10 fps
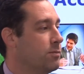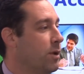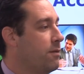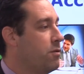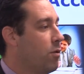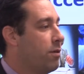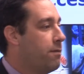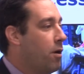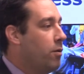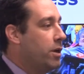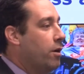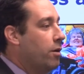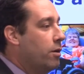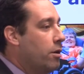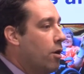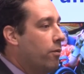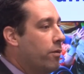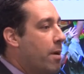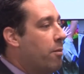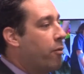Many of you on the phone here remember